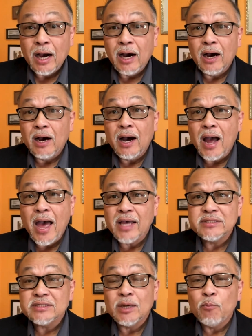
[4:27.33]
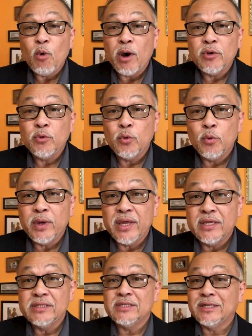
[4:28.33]
as someone who
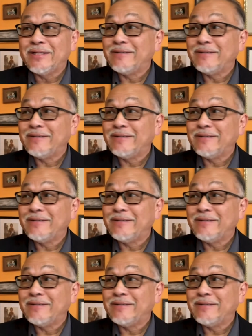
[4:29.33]
is